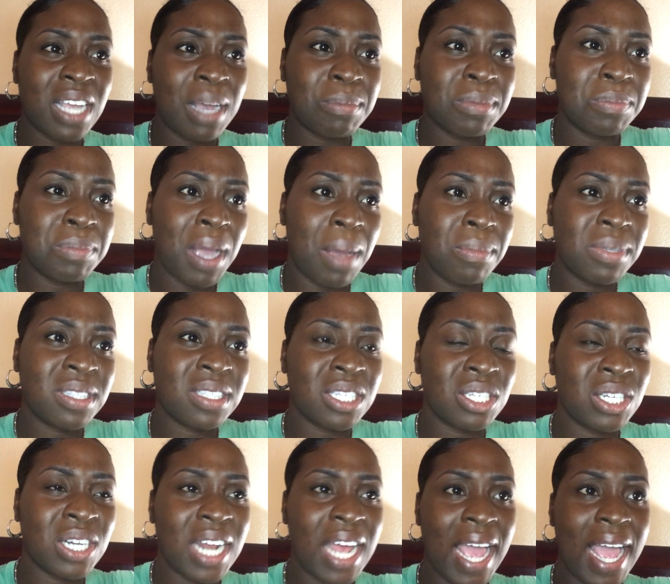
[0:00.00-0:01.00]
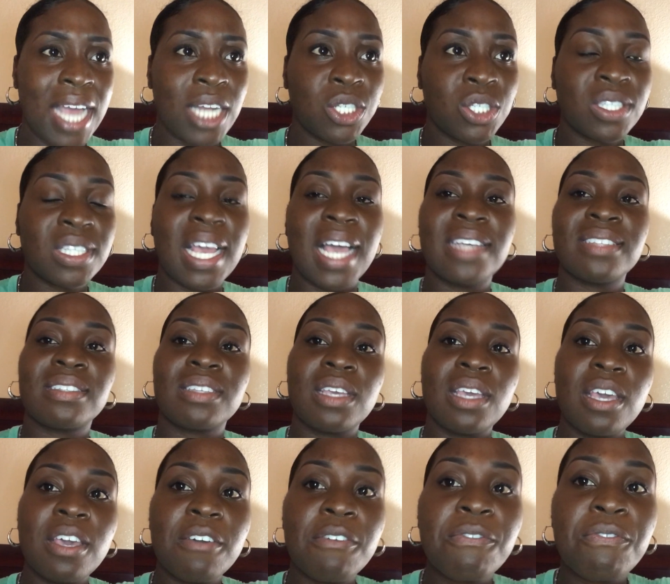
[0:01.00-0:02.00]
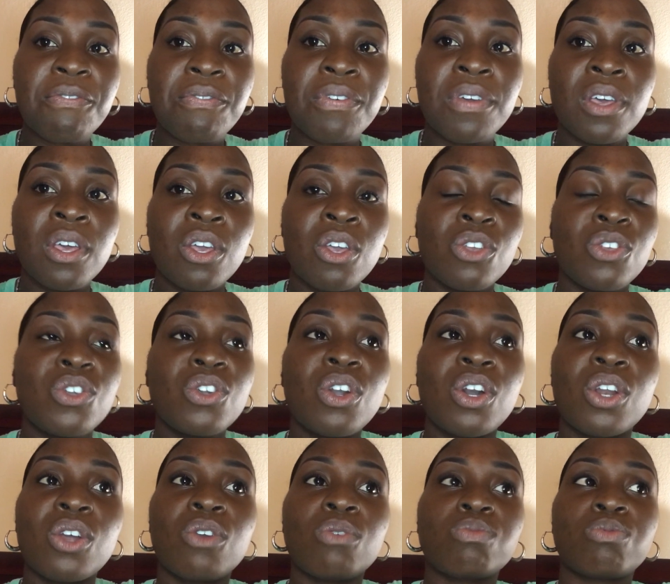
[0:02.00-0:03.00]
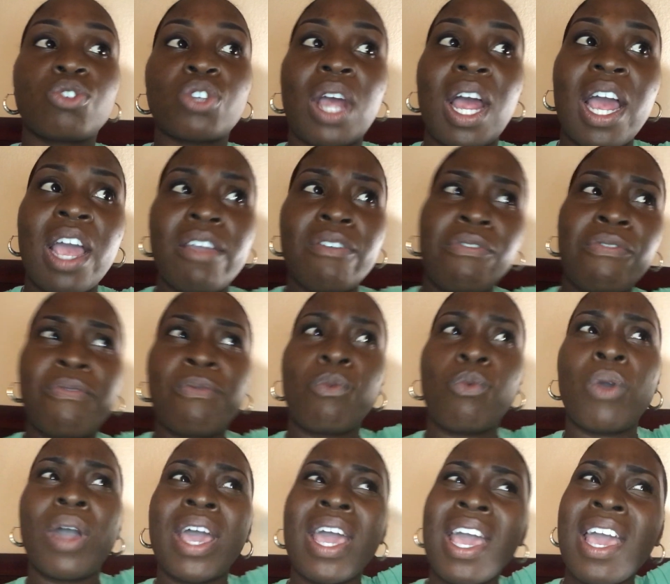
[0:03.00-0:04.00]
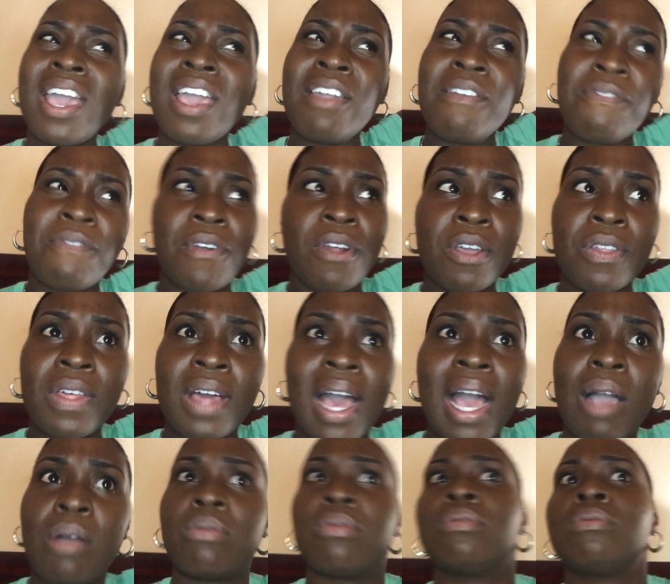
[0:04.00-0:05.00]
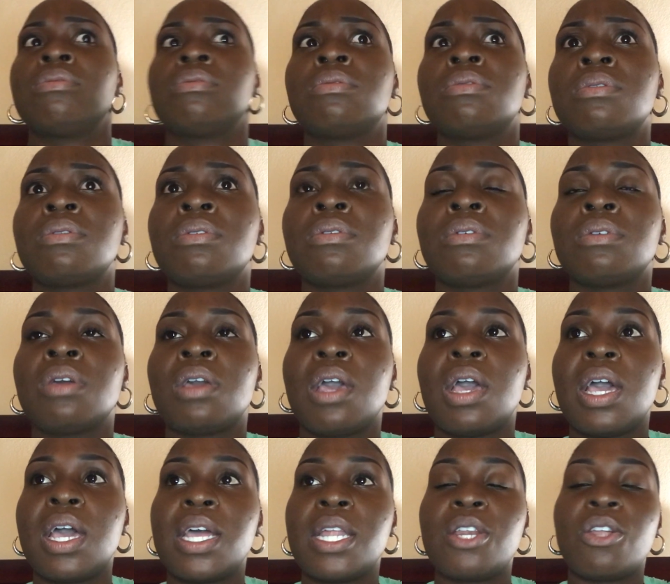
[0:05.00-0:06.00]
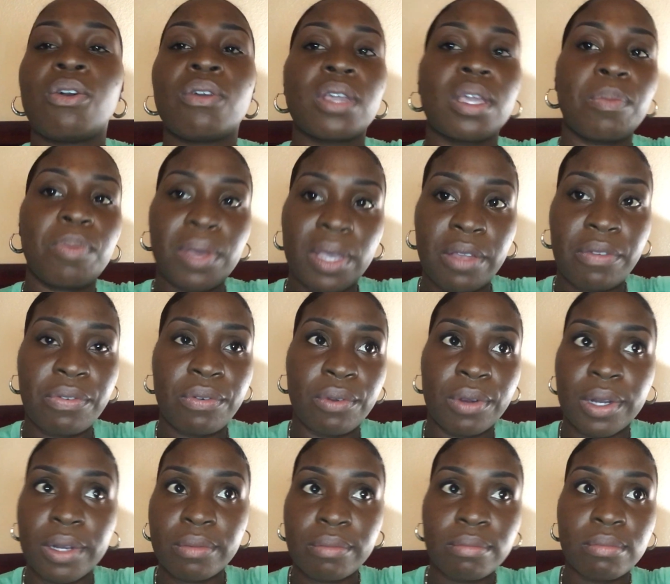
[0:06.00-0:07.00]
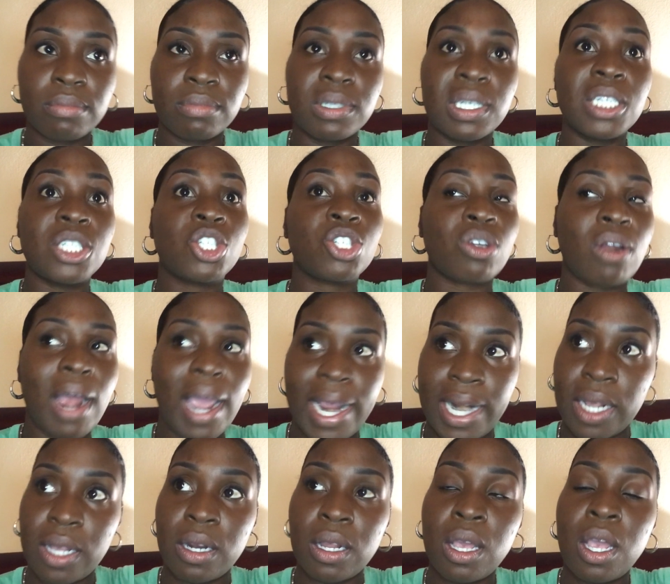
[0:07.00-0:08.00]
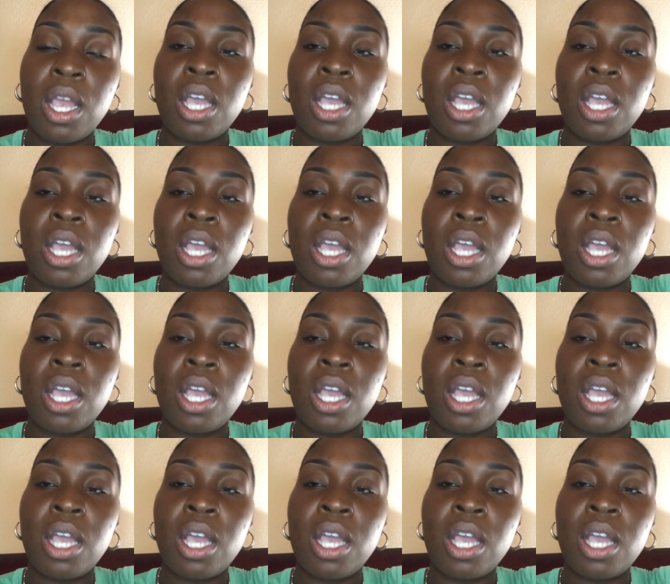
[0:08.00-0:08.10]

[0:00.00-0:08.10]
I'm gonna send you the address, as if you're gonna drive way further out and don't get paid for it. They tried it.